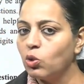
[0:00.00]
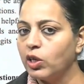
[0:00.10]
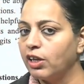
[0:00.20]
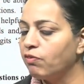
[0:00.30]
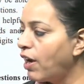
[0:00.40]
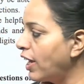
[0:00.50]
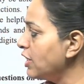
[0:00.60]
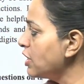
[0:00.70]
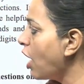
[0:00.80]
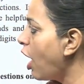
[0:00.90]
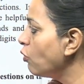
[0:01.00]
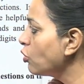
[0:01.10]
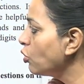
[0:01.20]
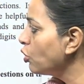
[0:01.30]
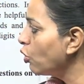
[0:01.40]
So you can find it out
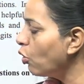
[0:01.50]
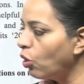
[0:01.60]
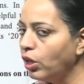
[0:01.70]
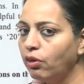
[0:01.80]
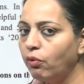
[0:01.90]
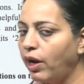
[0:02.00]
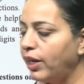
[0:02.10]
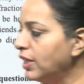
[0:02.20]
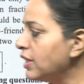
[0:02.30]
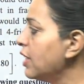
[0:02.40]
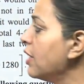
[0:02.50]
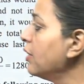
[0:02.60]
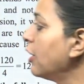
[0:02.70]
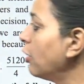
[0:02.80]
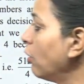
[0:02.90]
on your own, right?
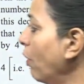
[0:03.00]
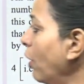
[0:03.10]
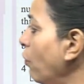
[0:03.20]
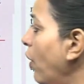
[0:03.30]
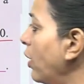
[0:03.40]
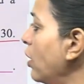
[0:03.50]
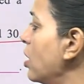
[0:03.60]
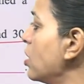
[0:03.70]
The third one,